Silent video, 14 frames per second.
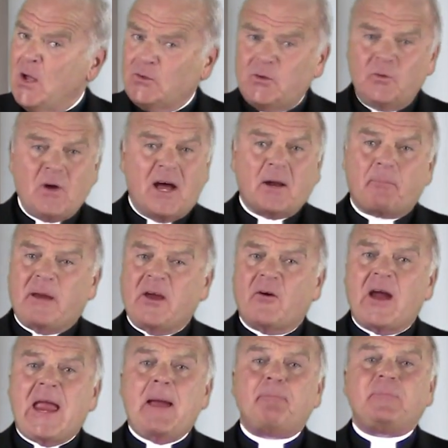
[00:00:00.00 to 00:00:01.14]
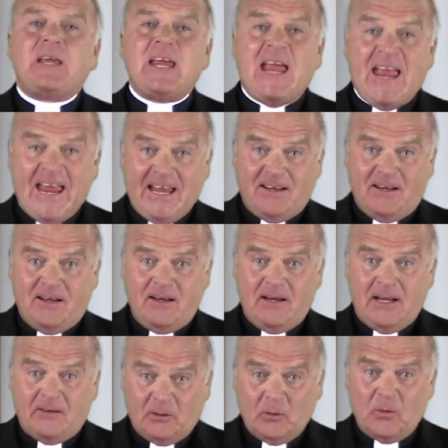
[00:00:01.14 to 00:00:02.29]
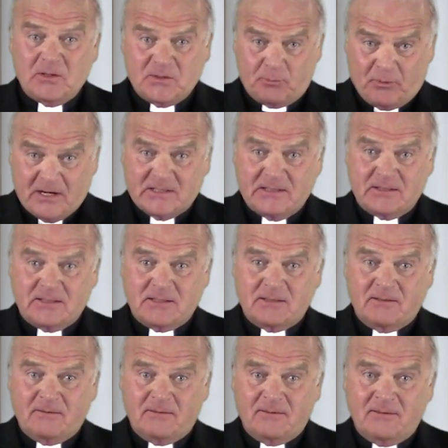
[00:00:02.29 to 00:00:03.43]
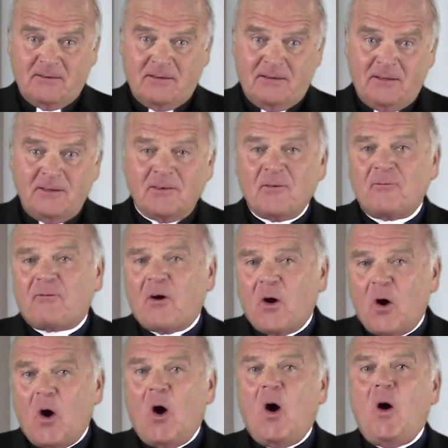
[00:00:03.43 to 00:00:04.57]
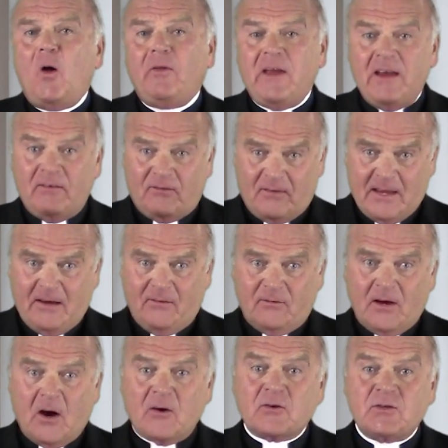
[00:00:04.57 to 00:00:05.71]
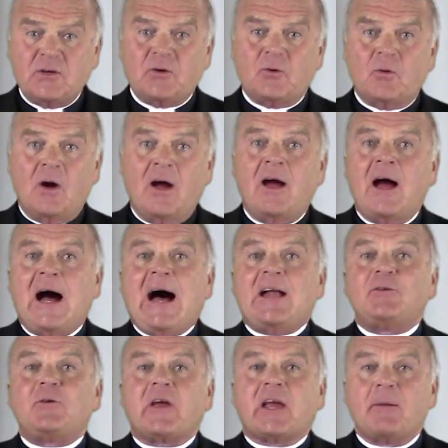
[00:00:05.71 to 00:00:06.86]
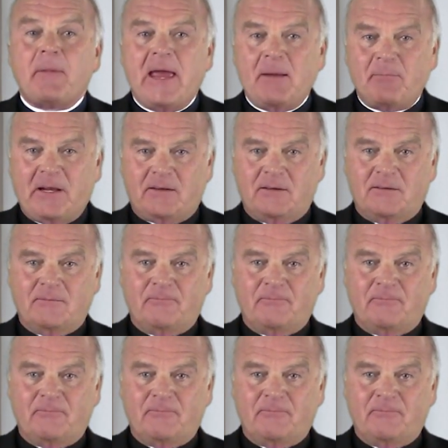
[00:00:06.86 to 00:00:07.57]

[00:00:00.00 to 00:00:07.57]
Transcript: Do not appear empty-handed in the Lord's presence, for all these things are due under the commandment.